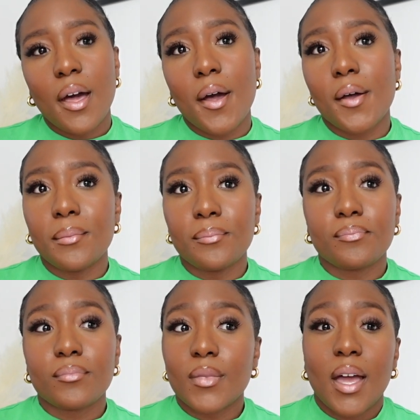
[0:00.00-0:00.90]
And
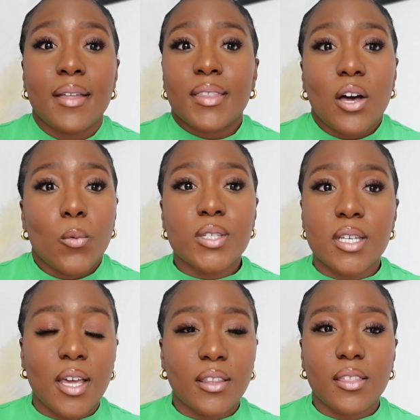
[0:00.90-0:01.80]
that was
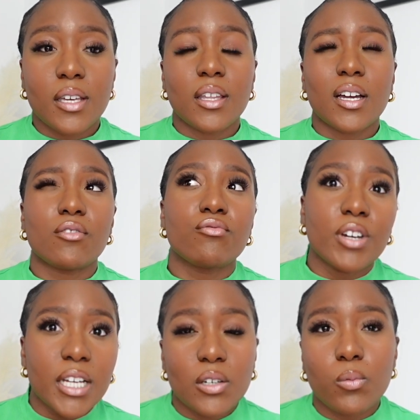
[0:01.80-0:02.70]
another thing. I
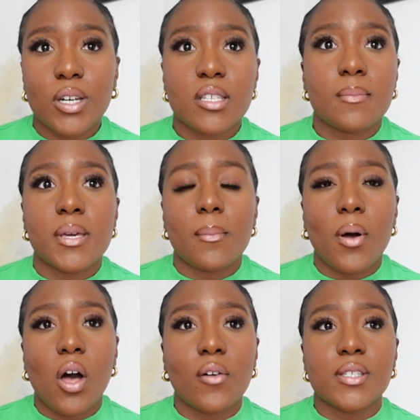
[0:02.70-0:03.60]
really wanted to be a
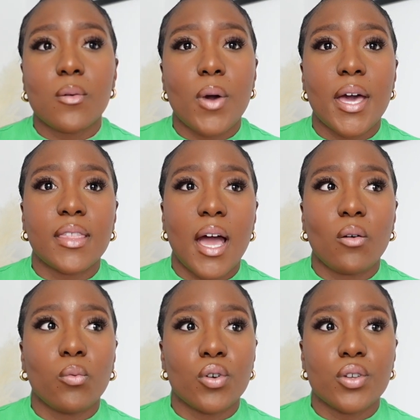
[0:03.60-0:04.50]
part of somewhere
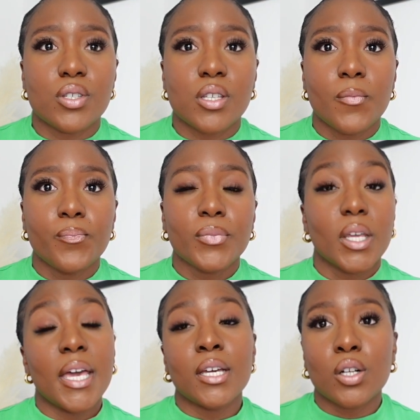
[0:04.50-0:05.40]
that was
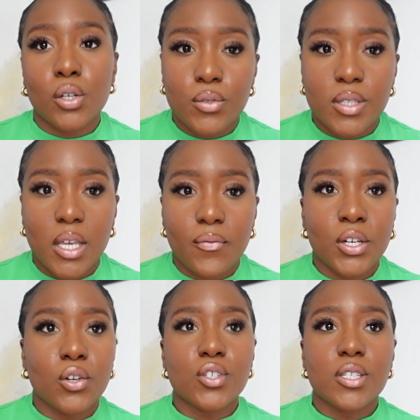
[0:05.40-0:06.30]
inclusive, and
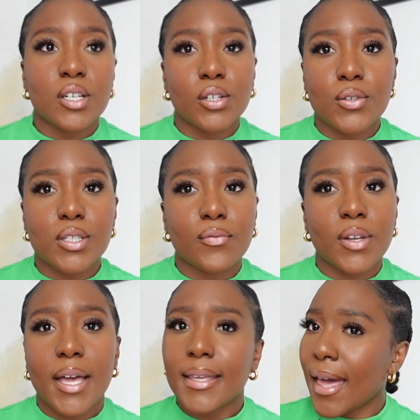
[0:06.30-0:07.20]
not just inclusive
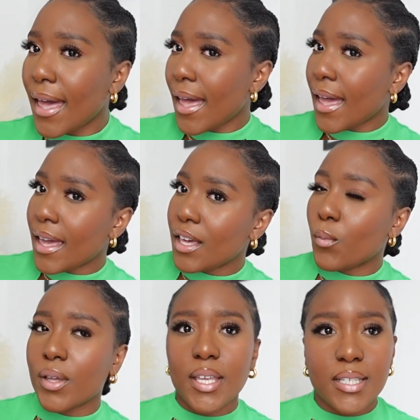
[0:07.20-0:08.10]
hey,
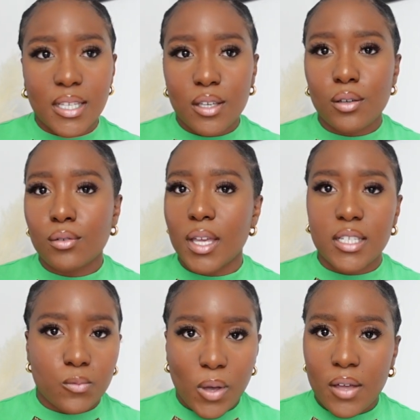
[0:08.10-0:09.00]
when they see you,
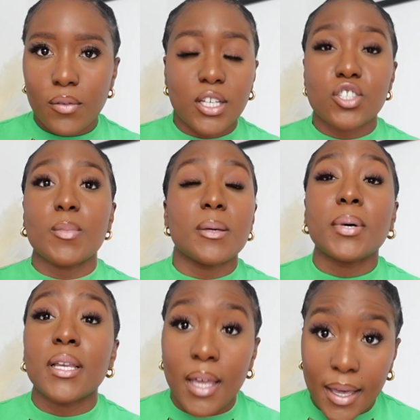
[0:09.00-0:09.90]
that's whatever, that's just being
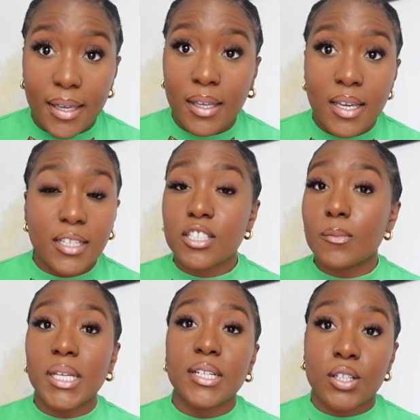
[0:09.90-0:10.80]
polite. It doesn't
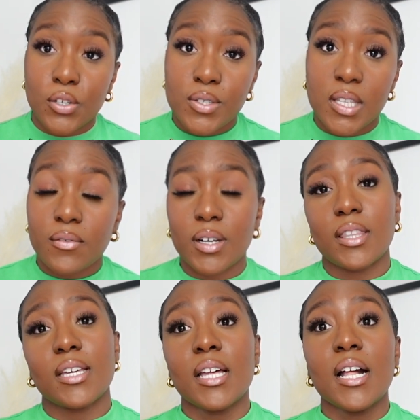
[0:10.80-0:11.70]
mean inclusive. And I
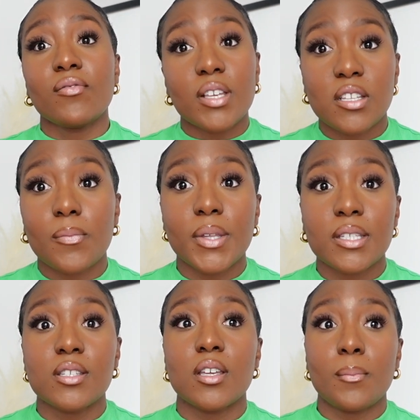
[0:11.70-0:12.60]
think that's something
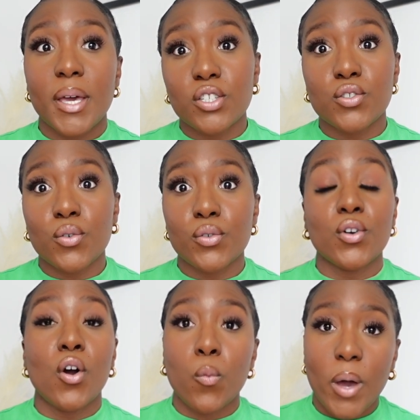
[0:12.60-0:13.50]
to make sure you're
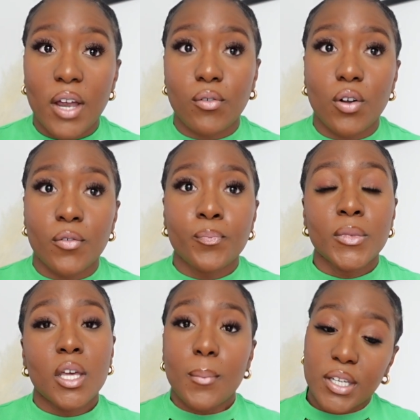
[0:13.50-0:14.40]
aware of,
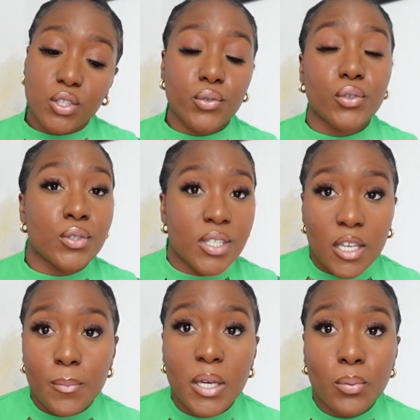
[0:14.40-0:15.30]
making sure you see
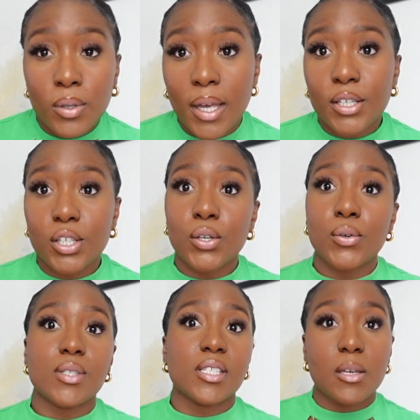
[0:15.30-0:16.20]
people like
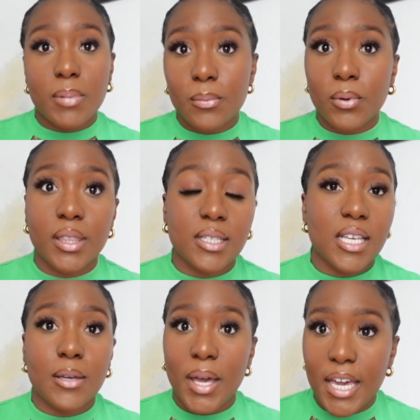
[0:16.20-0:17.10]
you, see people in the
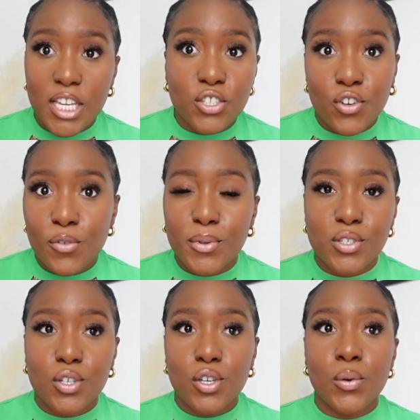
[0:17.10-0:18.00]
same age group
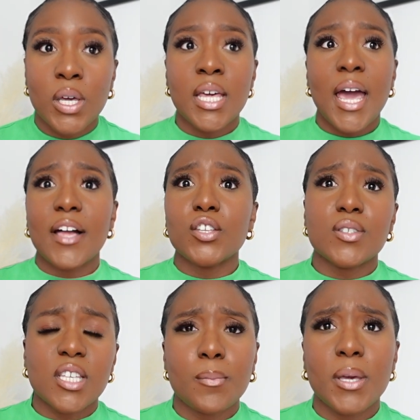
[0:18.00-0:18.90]
as you, and you
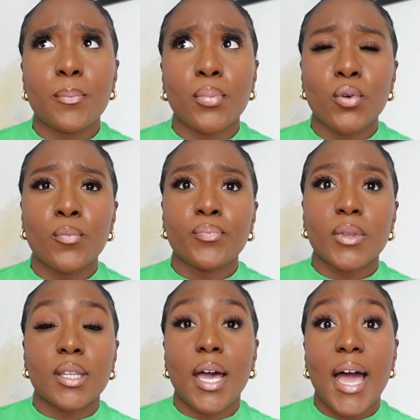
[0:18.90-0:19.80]
see people
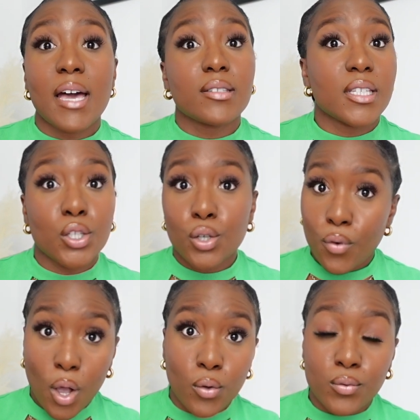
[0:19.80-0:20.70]
that have senior
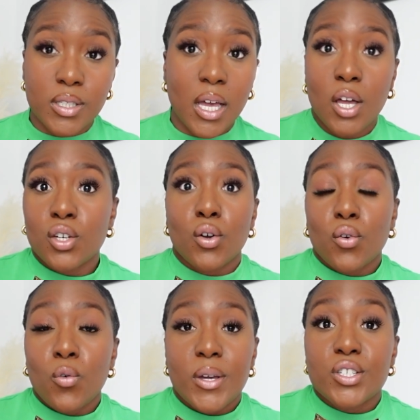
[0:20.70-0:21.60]
roles that are not
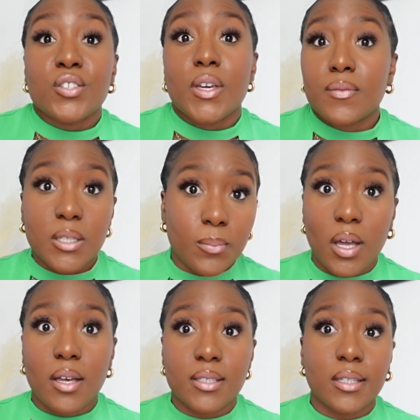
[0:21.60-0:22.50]
always just 50
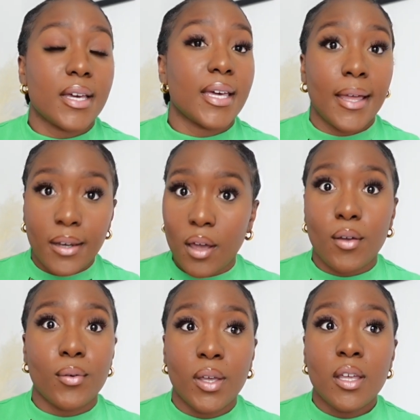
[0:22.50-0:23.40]
plus.
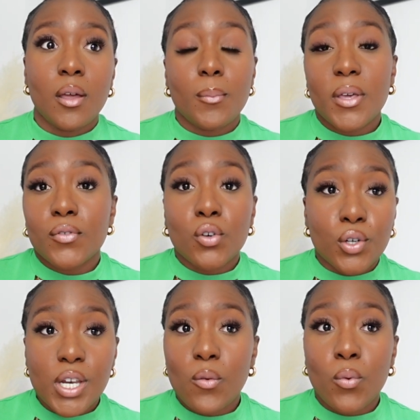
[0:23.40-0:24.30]
Hello, if you're
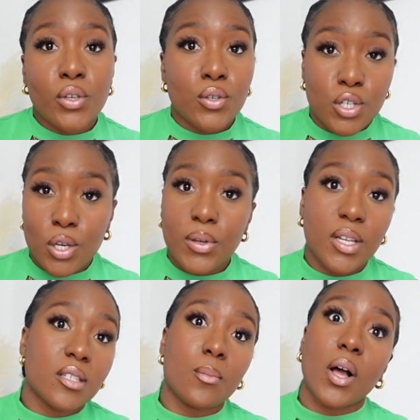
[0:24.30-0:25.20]
good at what you do, it
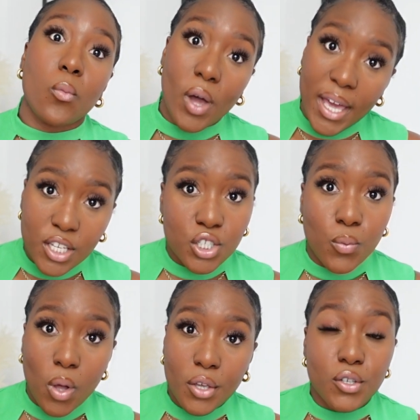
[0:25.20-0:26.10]
doesn't matter what age
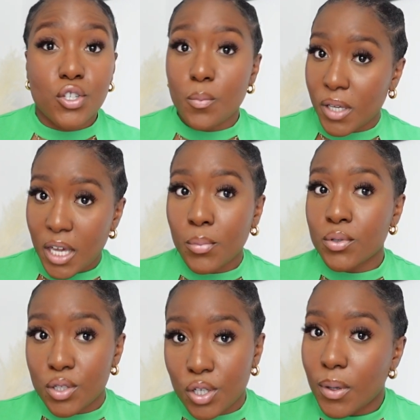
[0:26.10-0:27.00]
you are, you should be able
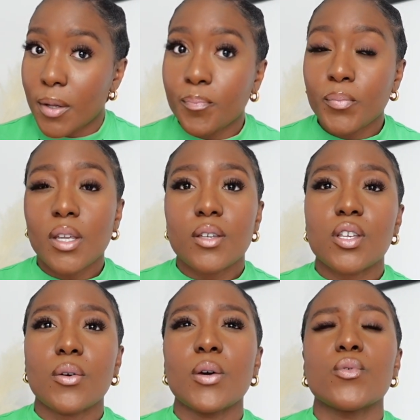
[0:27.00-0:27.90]
to do it.
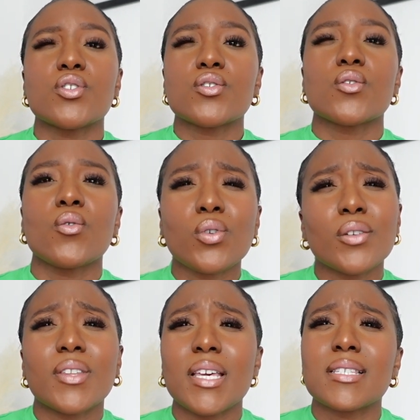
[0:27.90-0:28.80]
So it was just all
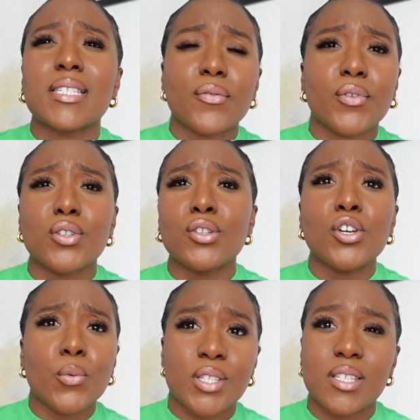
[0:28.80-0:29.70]
of these different
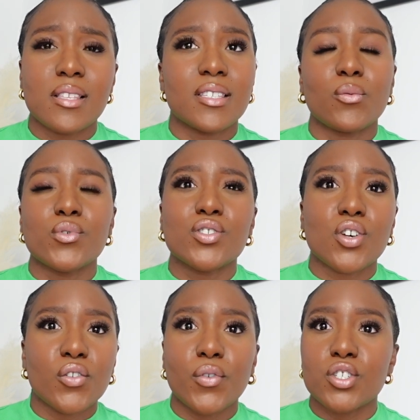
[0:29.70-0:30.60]
nuances that was
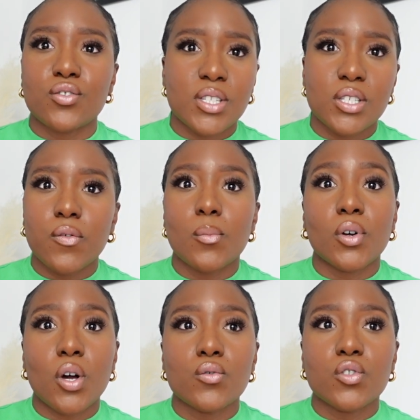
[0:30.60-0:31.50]
so frustrated from a
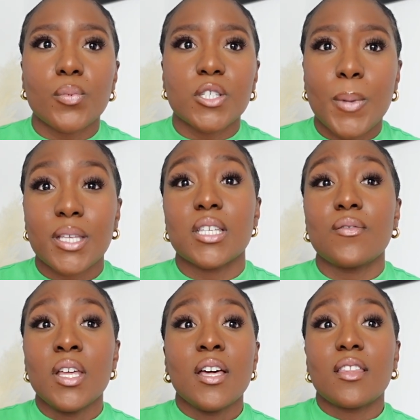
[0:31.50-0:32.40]
cultural
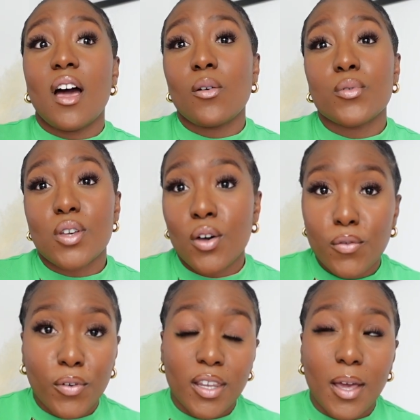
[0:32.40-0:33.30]
perspective that I was
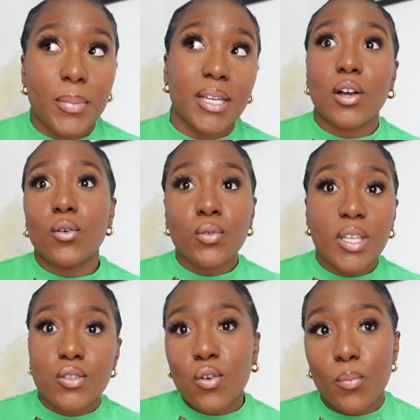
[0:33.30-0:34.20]
over, being at all
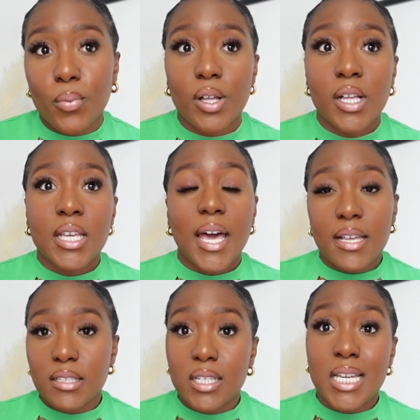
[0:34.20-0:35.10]
these corporate
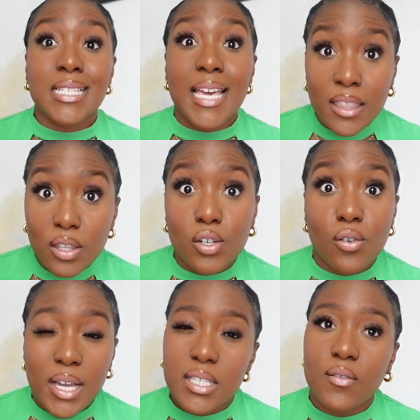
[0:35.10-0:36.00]
entities in the
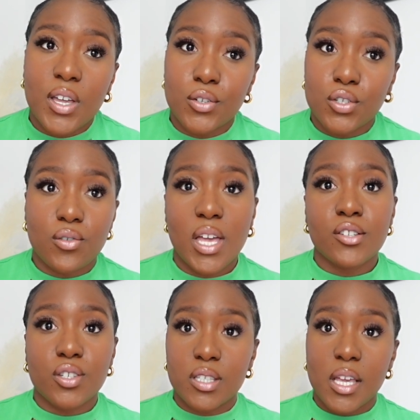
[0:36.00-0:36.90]
creative industry and
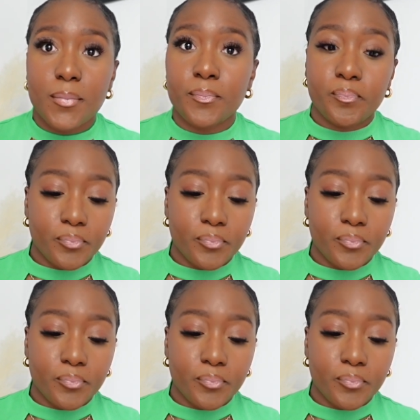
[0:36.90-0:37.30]
just seeing